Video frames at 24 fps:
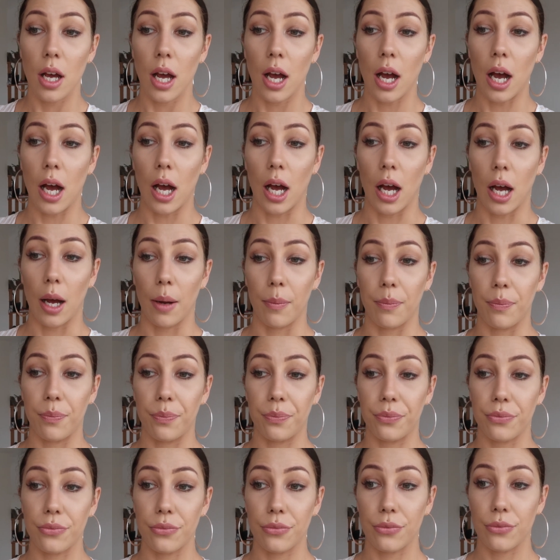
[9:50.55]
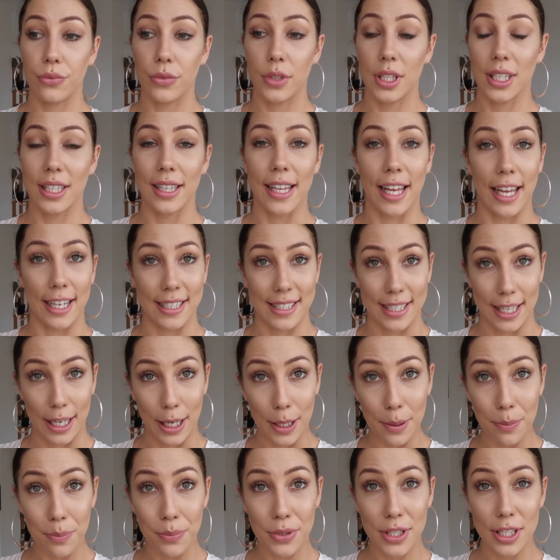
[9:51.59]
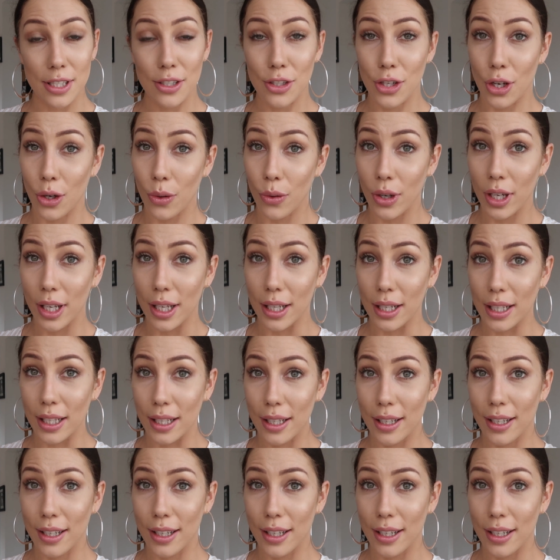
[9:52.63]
uh, their tips to it.